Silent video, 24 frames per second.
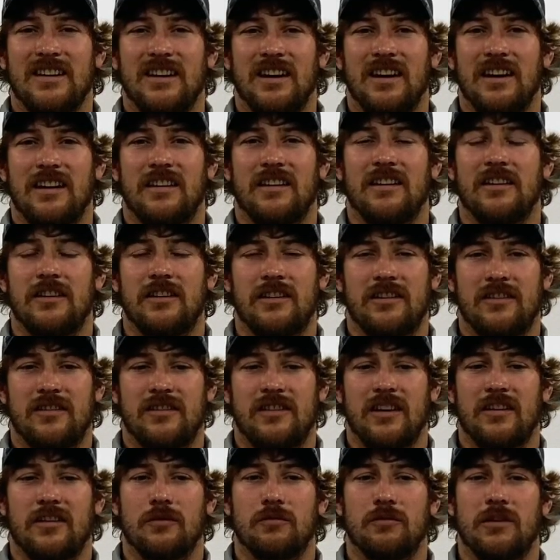I think
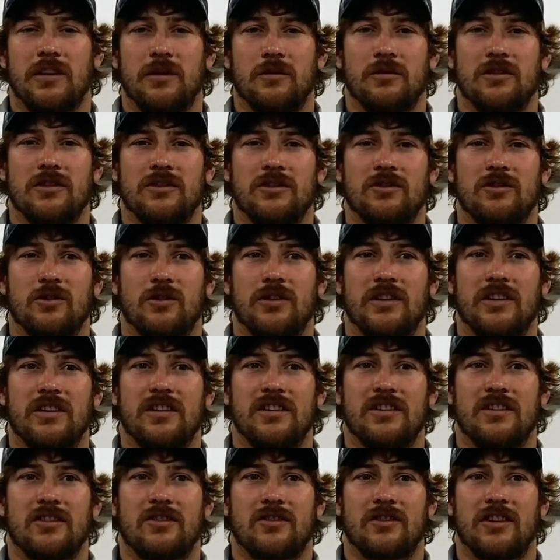everybody will enjoy
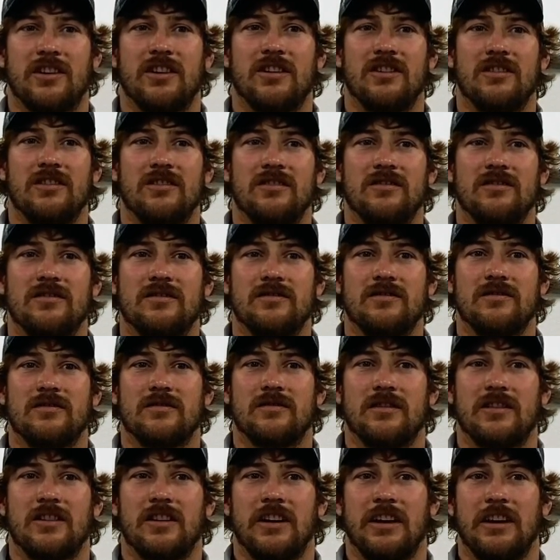this trail
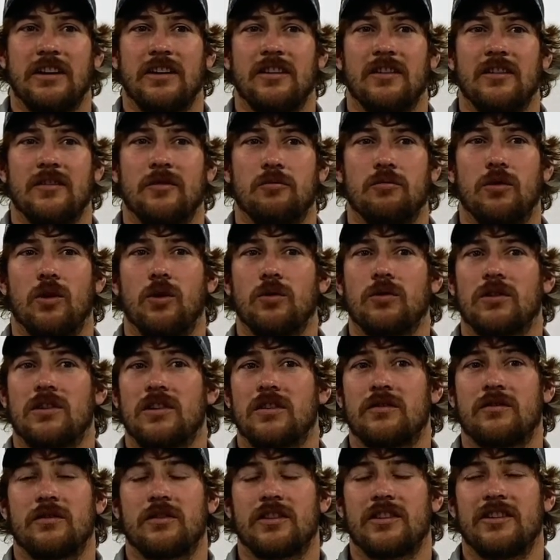in
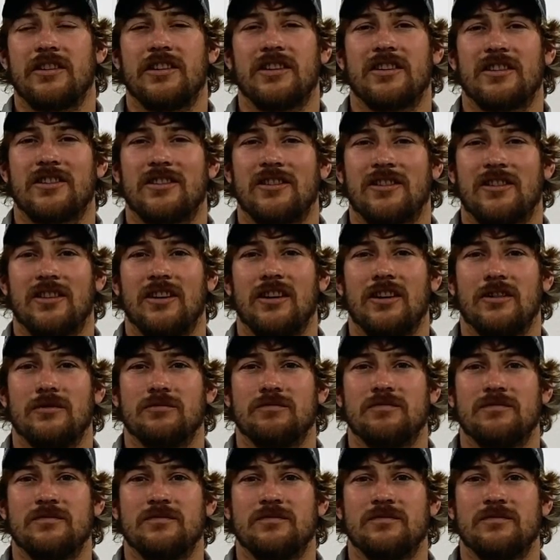Boulder for years to come.